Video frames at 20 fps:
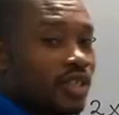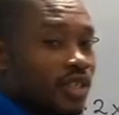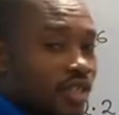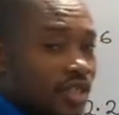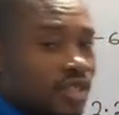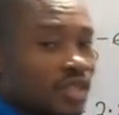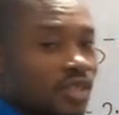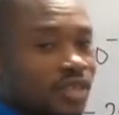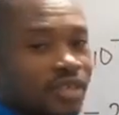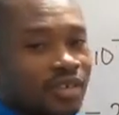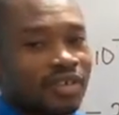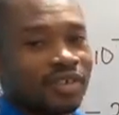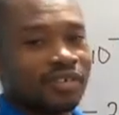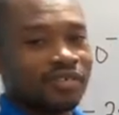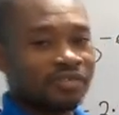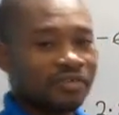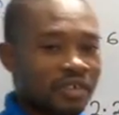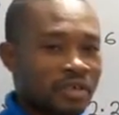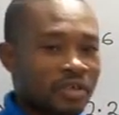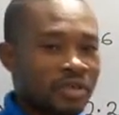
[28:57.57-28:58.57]
it
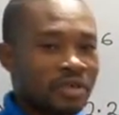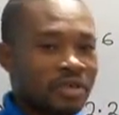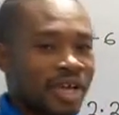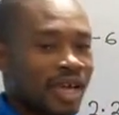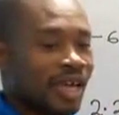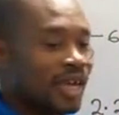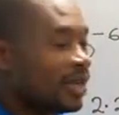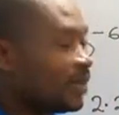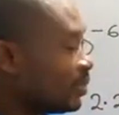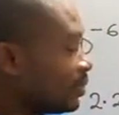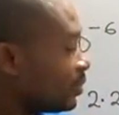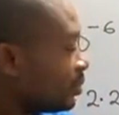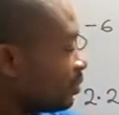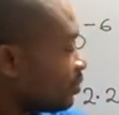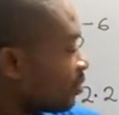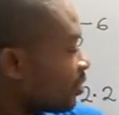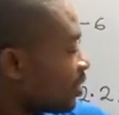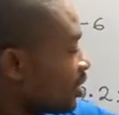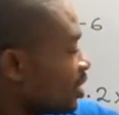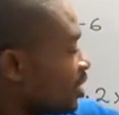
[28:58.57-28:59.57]
for you now.
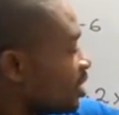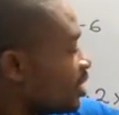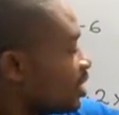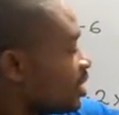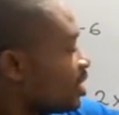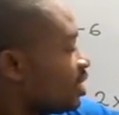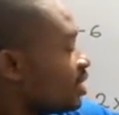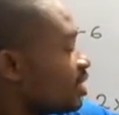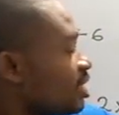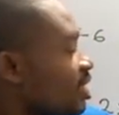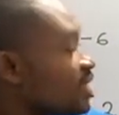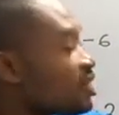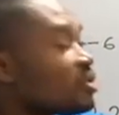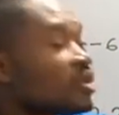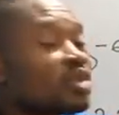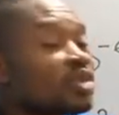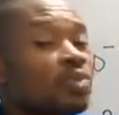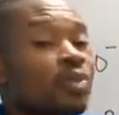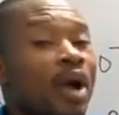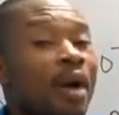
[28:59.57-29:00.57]
This
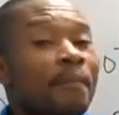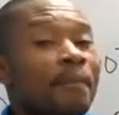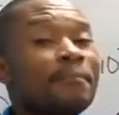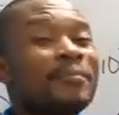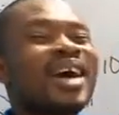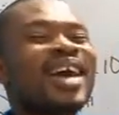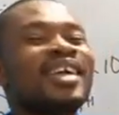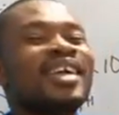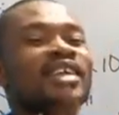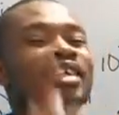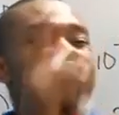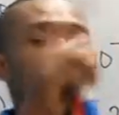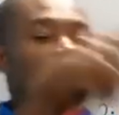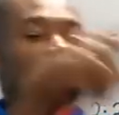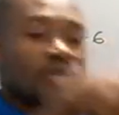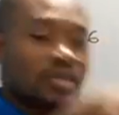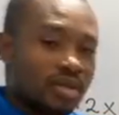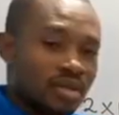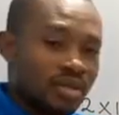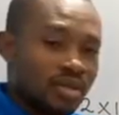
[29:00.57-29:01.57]
raised to the power
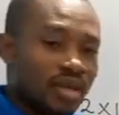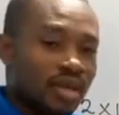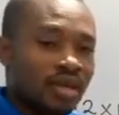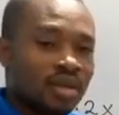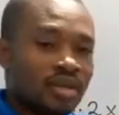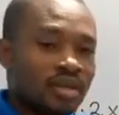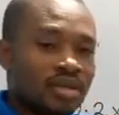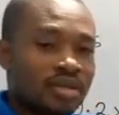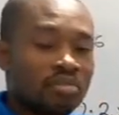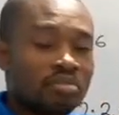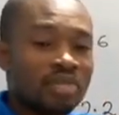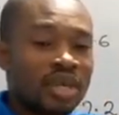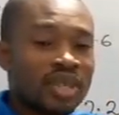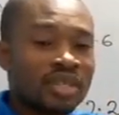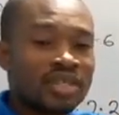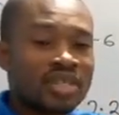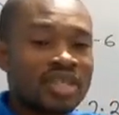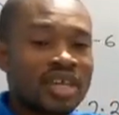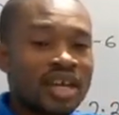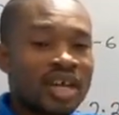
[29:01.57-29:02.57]
minus 6 means